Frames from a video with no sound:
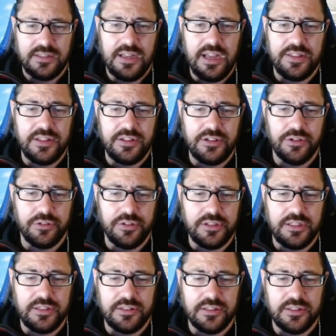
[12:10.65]
And then you only
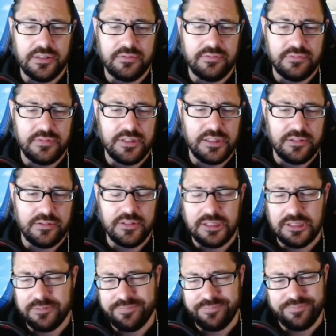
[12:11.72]
need the, the,
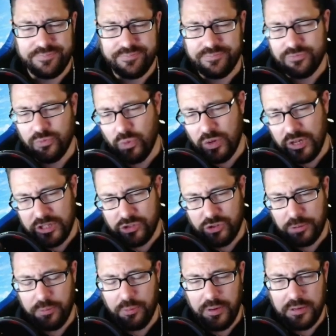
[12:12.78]
the one
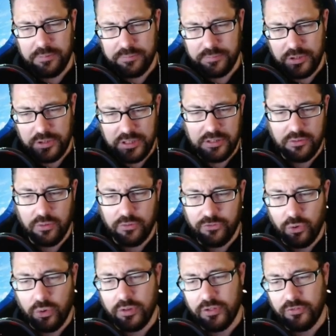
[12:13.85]
triple rare. You need, or
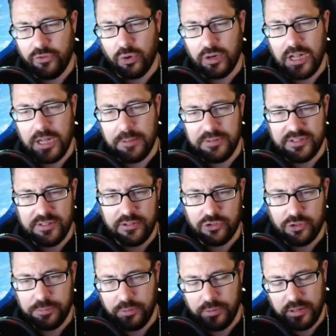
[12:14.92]
four, the four copies of the
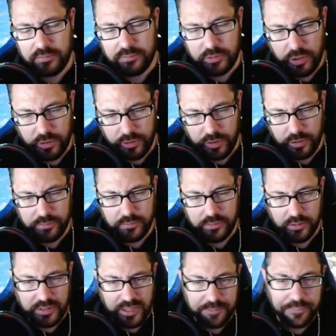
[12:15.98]
triple rare Coco.
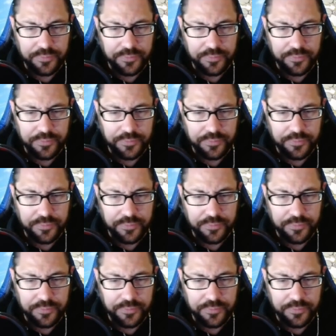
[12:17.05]
Okay.